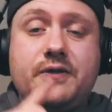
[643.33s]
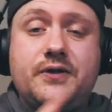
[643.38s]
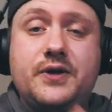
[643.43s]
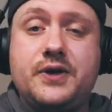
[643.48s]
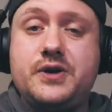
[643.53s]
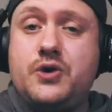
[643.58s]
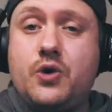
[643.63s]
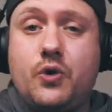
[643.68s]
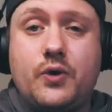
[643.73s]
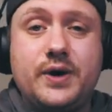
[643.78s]

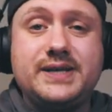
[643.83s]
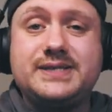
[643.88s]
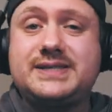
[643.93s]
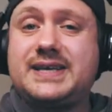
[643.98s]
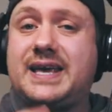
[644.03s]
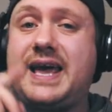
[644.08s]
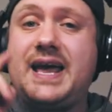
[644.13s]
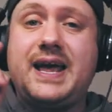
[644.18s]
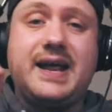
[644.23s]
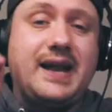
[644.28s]
noise
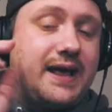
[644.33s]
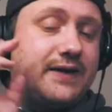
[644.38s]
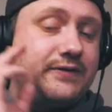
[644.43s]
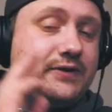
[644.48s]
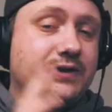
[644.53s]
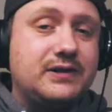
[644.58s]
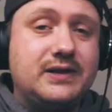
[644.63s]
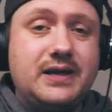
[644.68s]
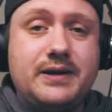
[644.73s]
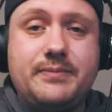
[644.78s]
gate and
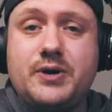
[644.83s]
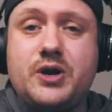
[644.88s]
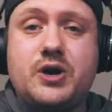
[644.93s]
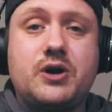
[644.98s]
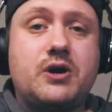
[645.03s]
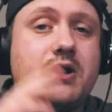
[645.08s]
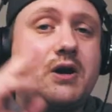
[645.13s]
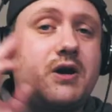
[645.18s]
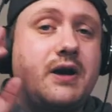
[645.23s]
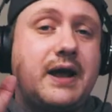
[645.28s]
the
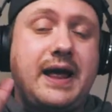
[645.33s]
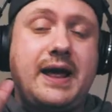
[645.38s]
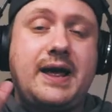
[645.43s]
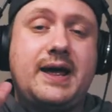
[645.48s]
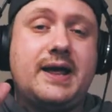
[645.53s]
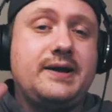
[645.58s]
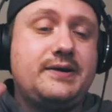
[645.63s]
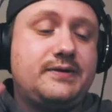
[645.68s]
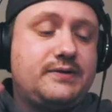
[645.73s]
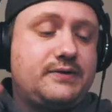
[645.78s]
limiter
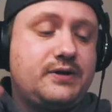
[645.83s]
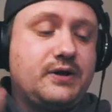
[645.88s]
and